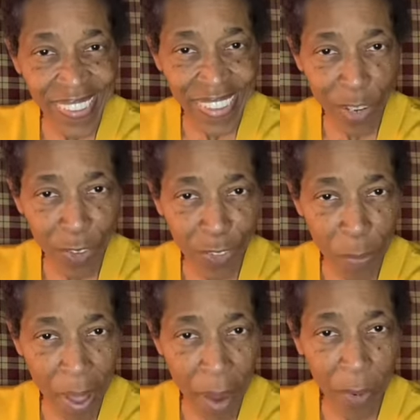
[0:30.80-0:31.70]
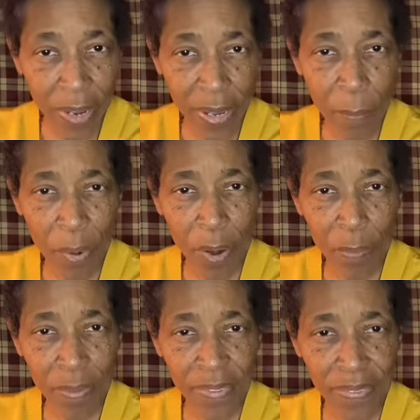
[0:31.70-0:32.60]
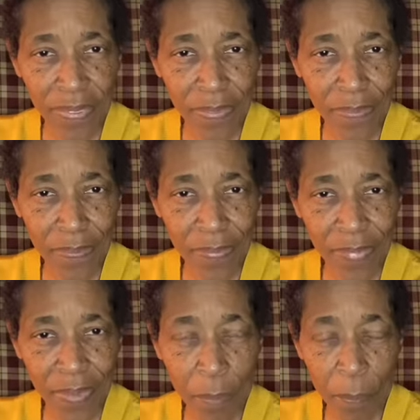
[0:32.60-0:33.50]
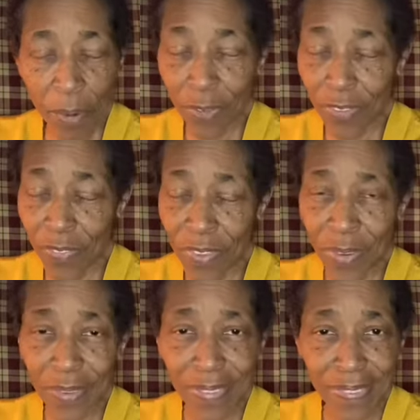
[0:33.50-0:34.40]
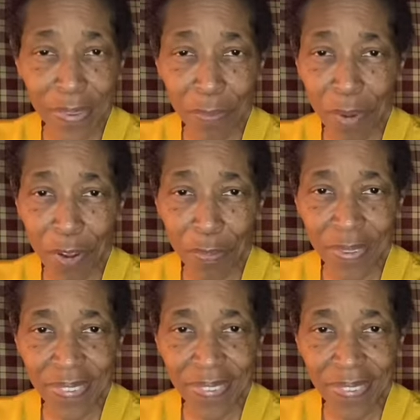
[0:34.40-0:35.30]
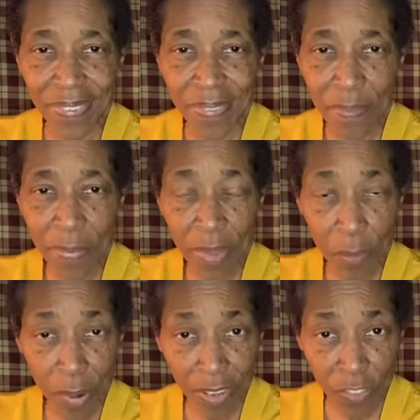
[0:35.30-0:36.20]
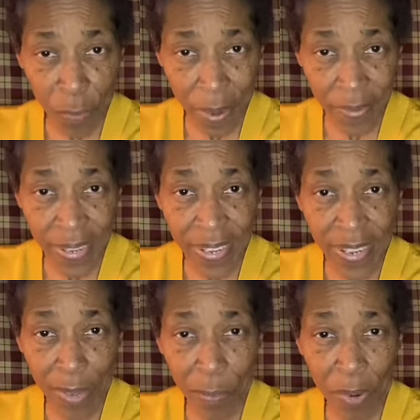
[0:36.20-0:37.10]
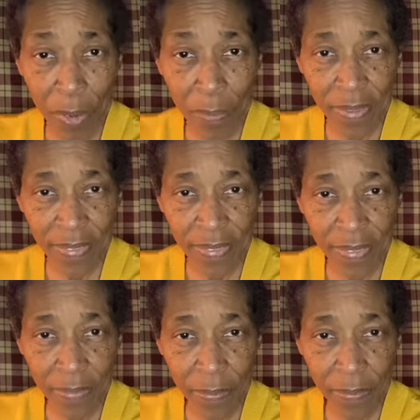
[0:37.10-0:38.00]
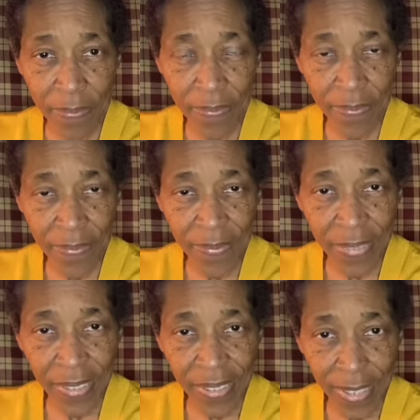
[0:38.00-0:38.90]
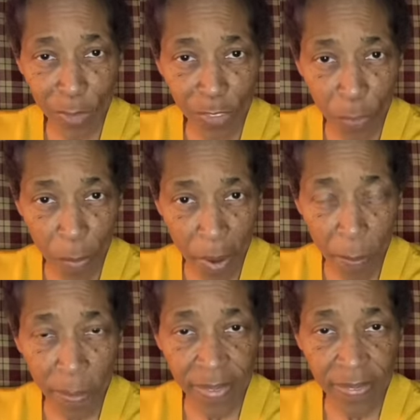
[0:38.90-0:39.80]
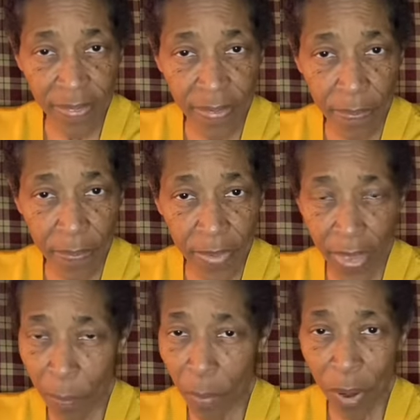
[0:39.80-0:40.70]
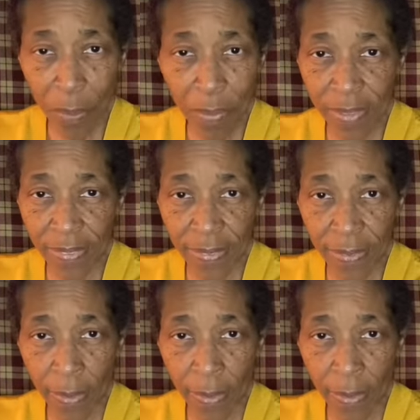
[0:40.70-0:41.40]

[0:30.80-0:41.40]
there's power in purpose, perseverance in purpose, prosperity in purpose. There's purpose in purpose.